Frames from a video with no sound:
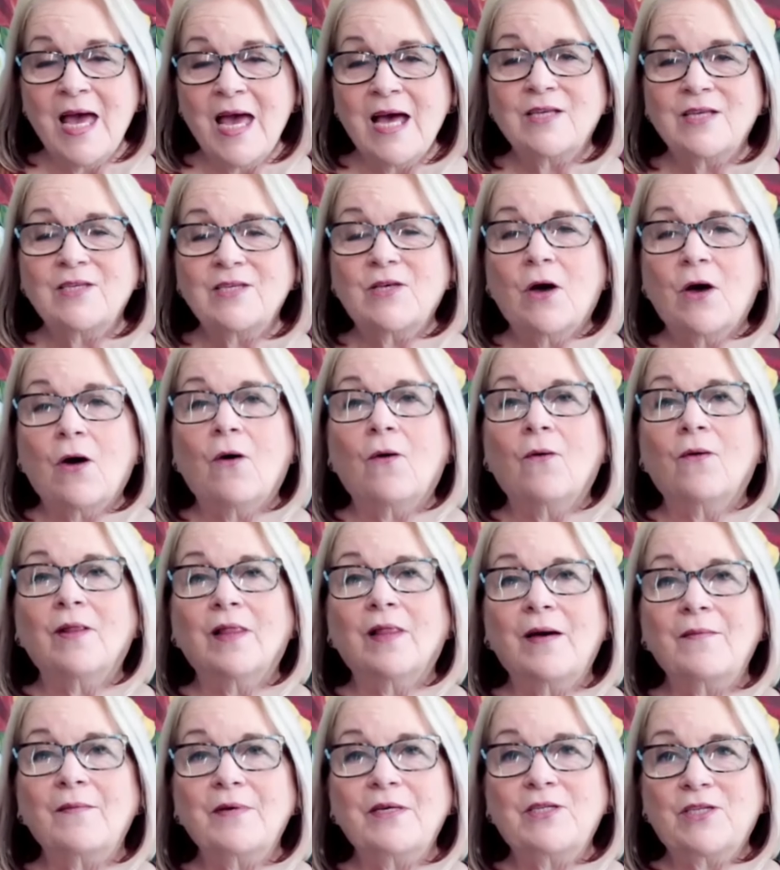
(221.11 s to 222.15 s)
So
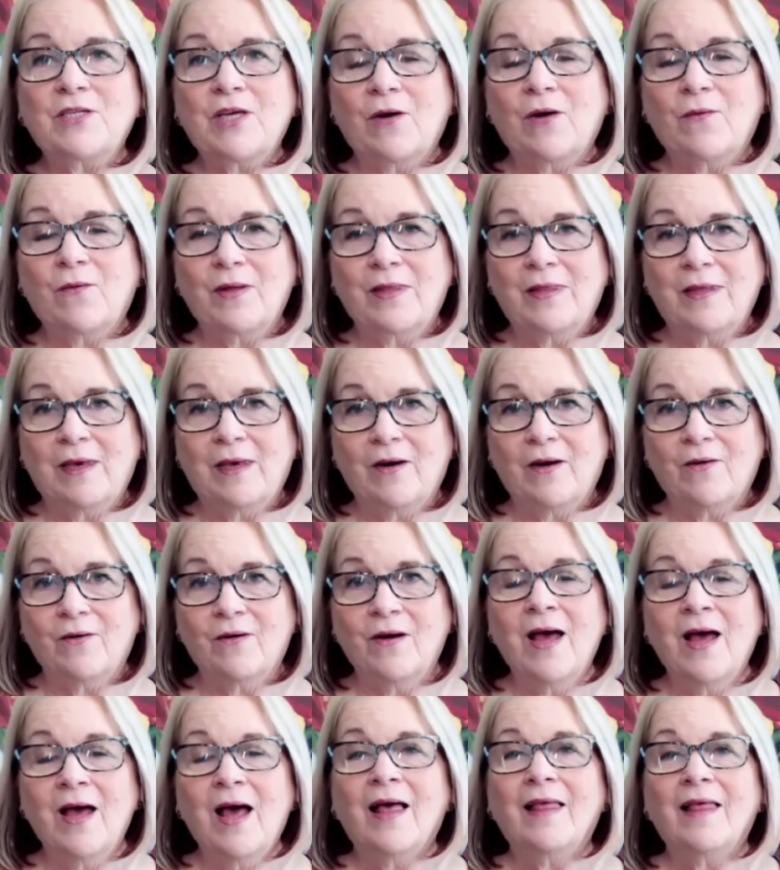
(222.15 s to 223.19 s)
let me share with you
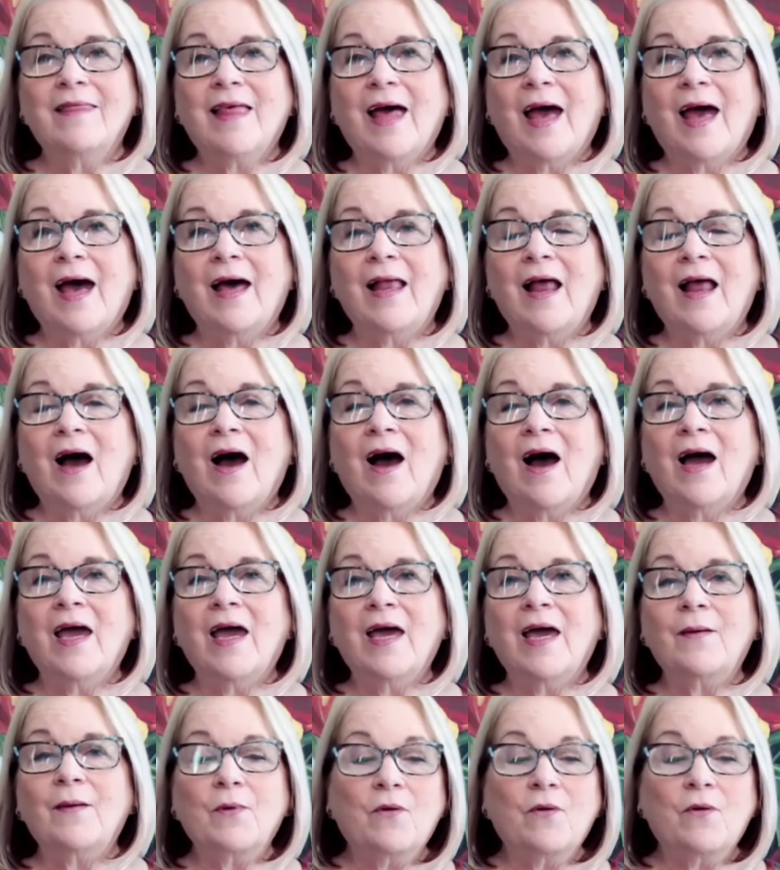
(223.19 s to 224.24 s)
that I
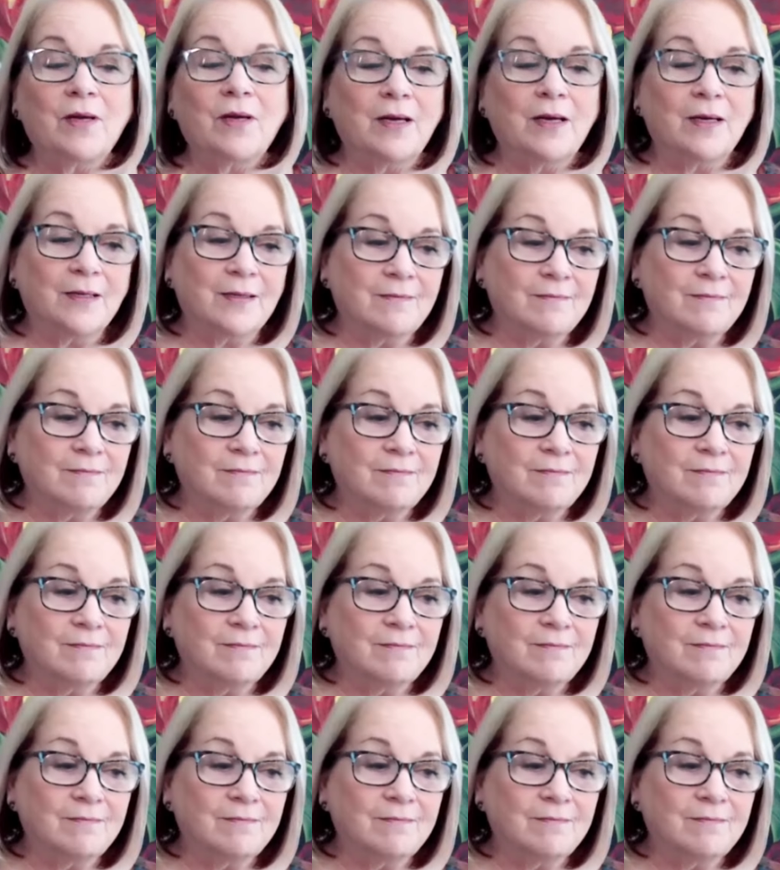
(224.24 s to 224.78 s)
am going to